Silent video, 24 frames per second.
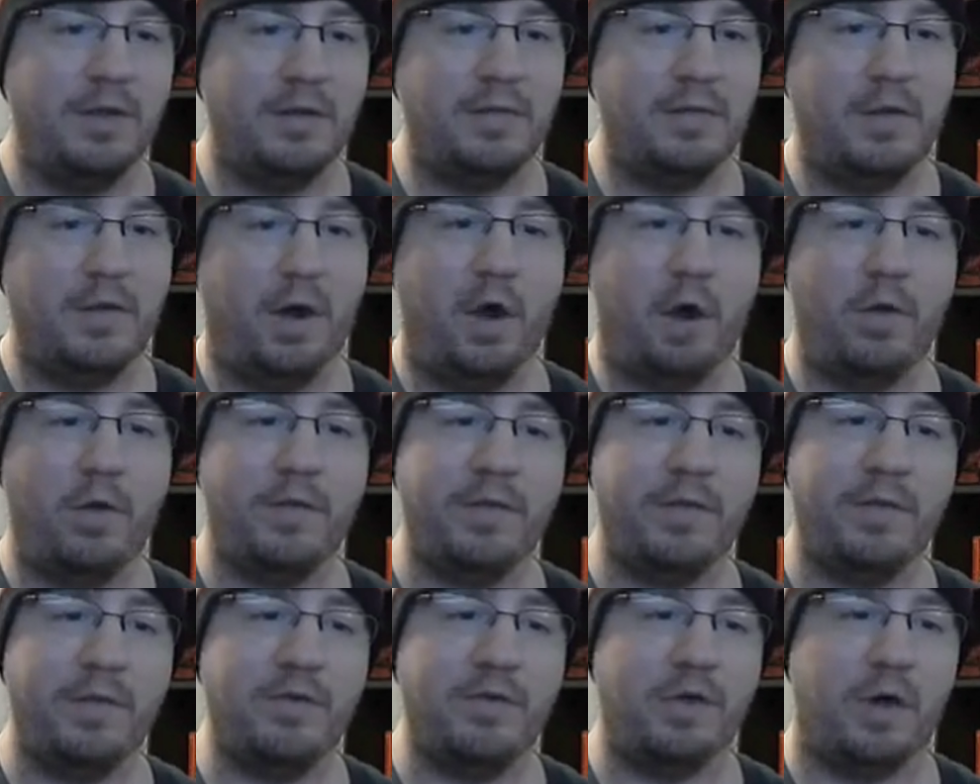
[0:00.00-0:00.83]
all of
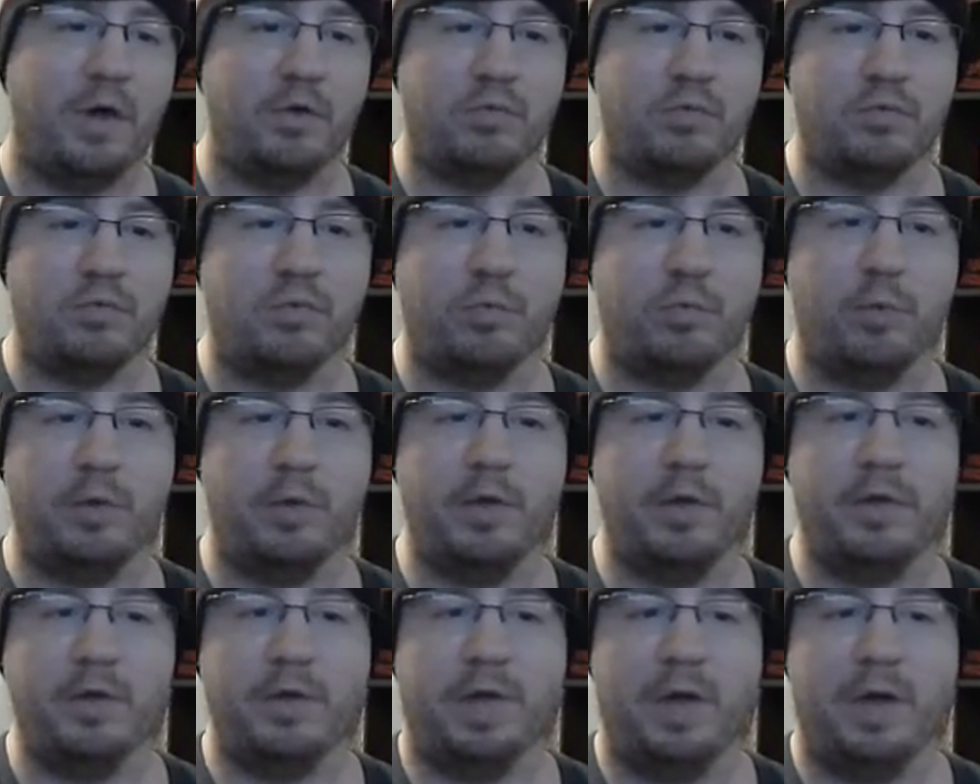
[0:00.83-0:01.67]
these are
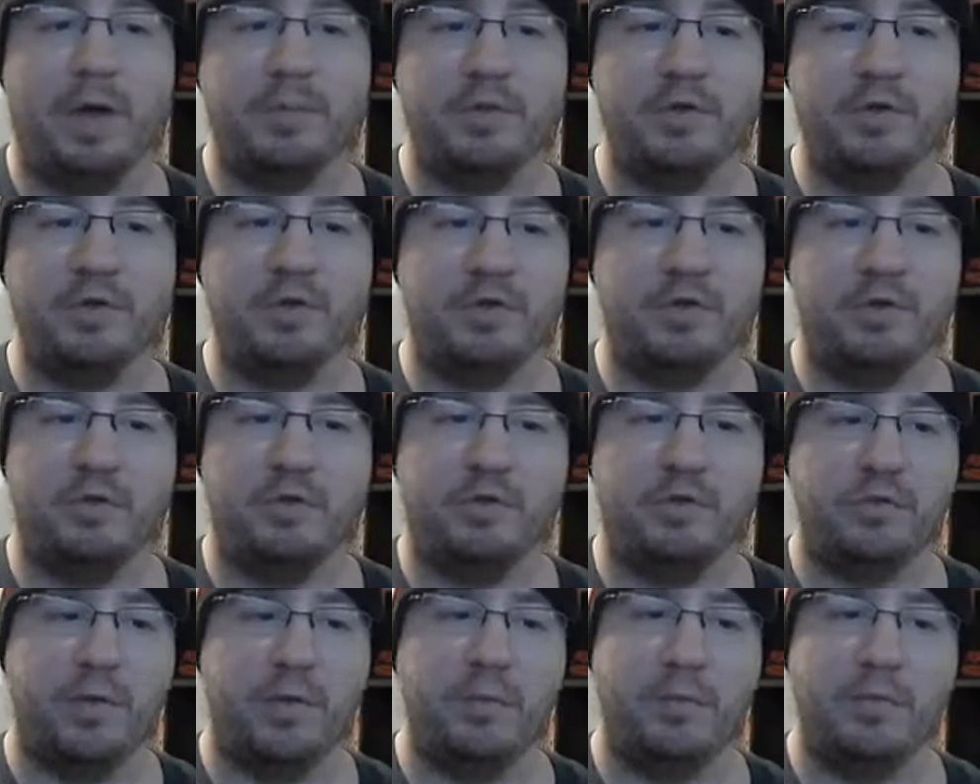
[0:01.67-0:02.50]
really good options to choose
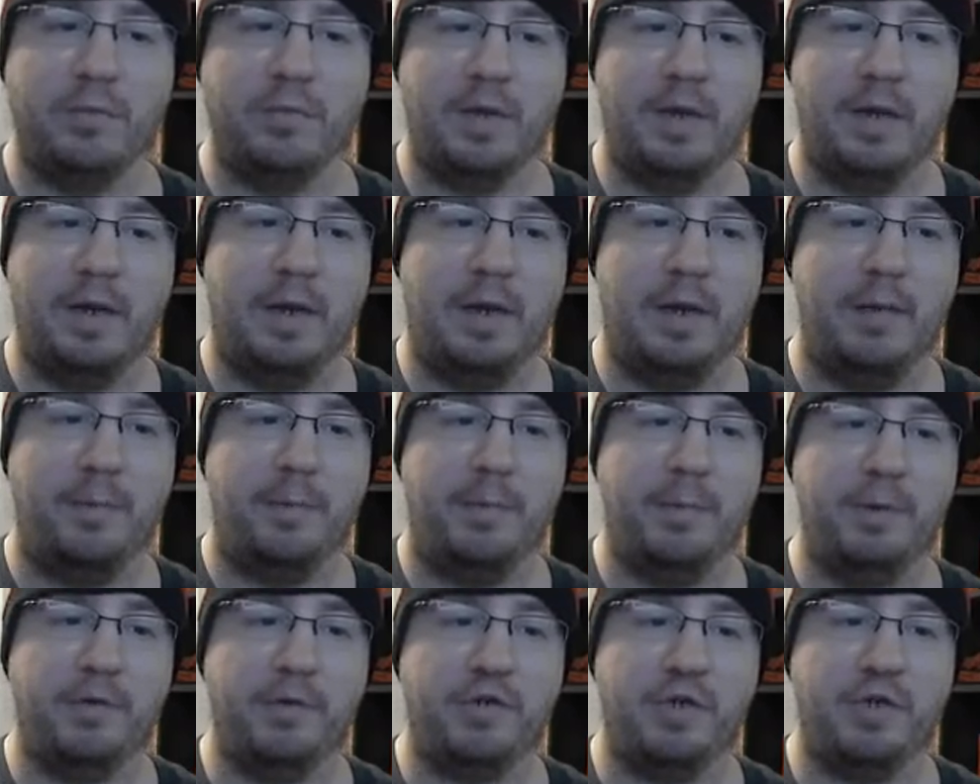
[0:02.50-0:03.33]
from.
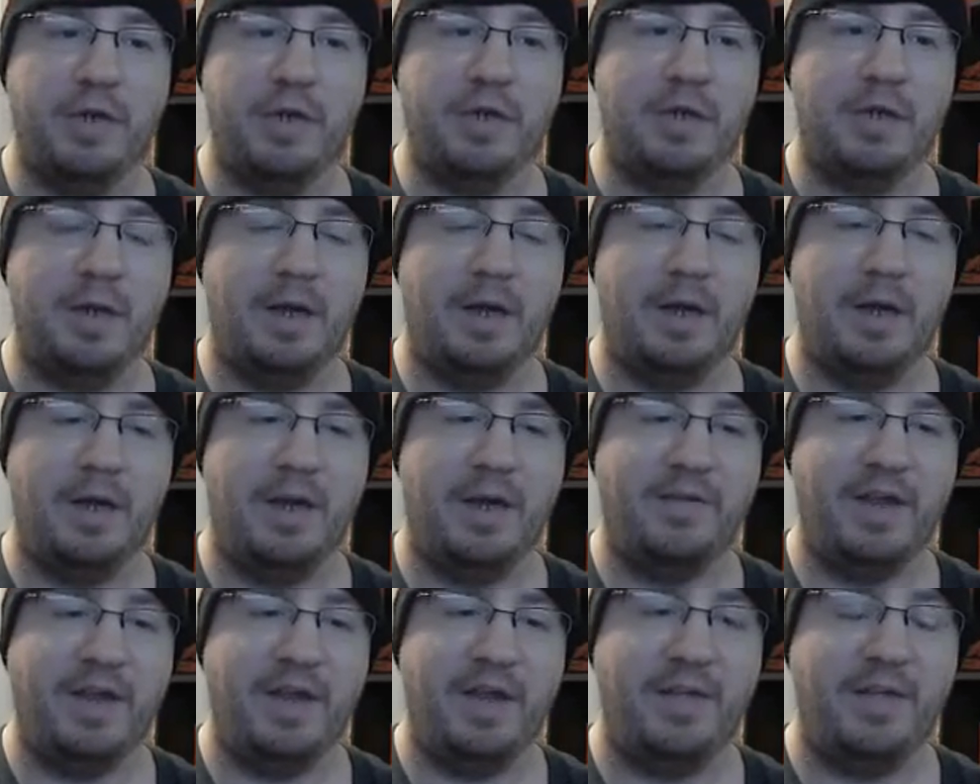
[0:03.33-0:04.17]
Pick what you need.
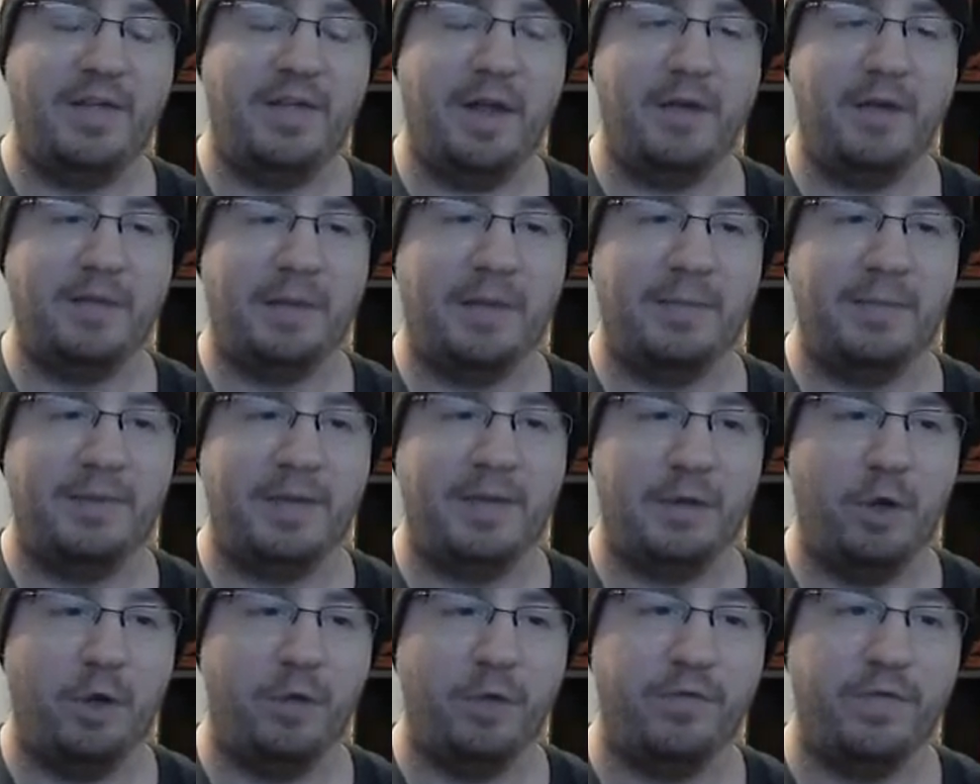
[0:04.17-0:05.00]
If anything else, I'm going to say
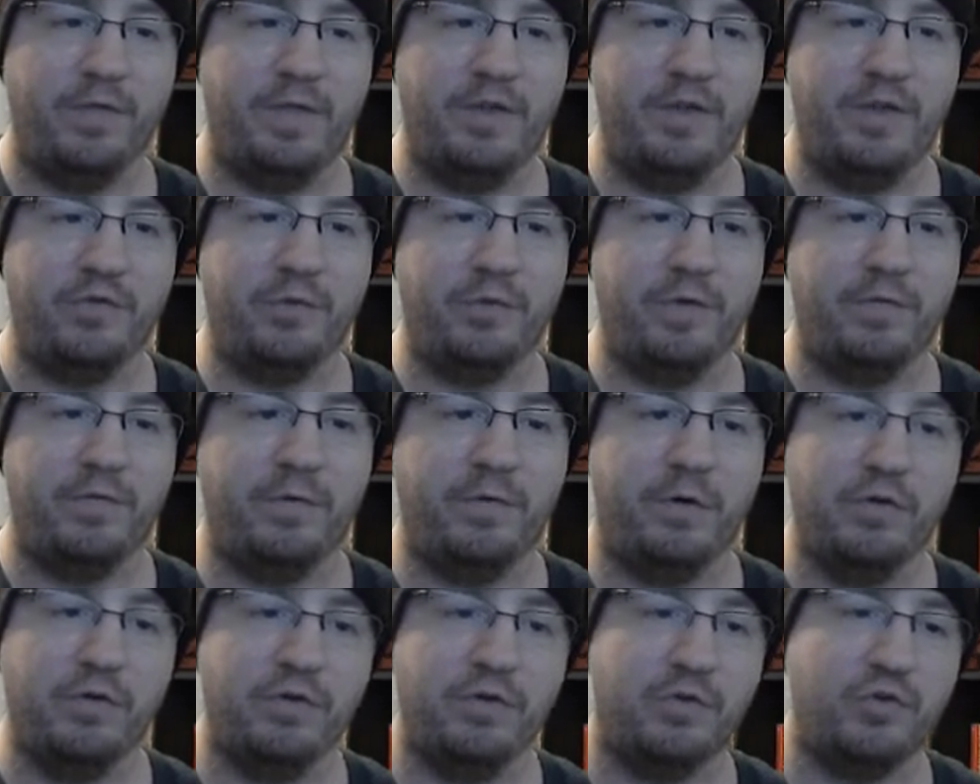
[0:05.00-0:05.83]
go for these 3
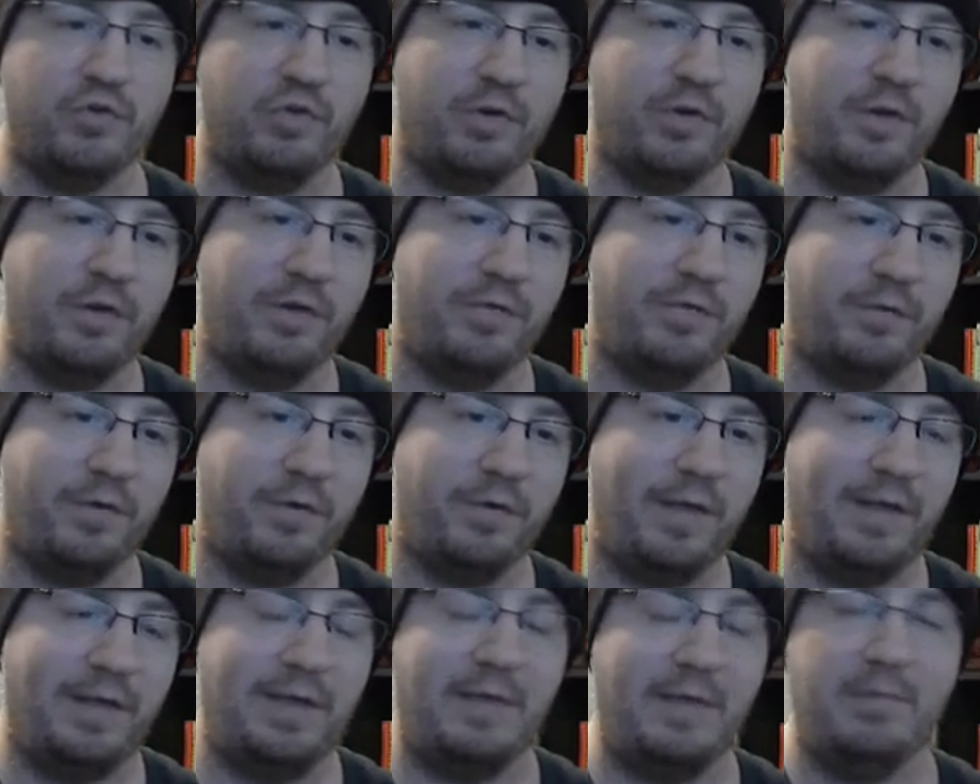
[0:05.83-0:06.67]
first, strictly for
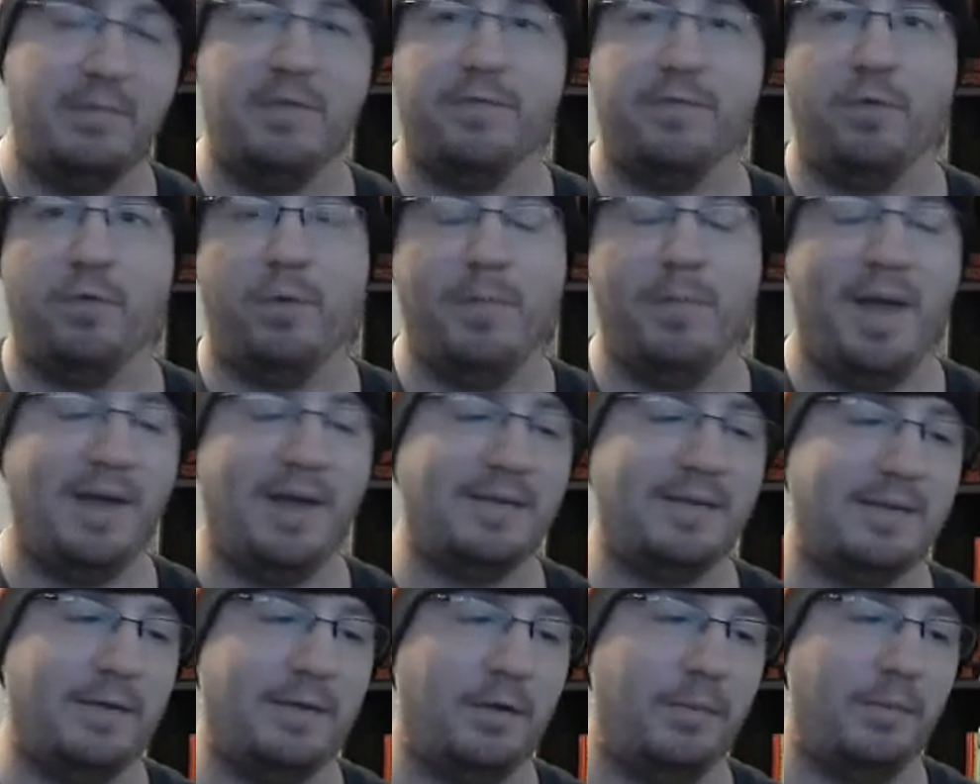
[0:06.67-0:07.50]
that DB4 max
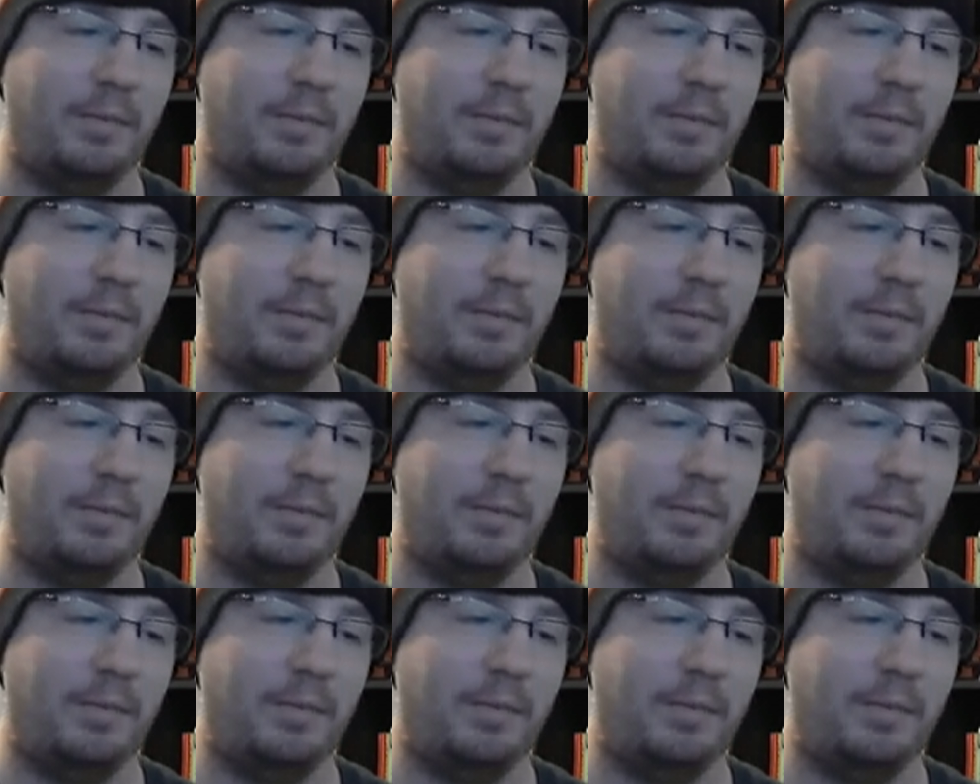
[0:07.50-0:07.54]
skill,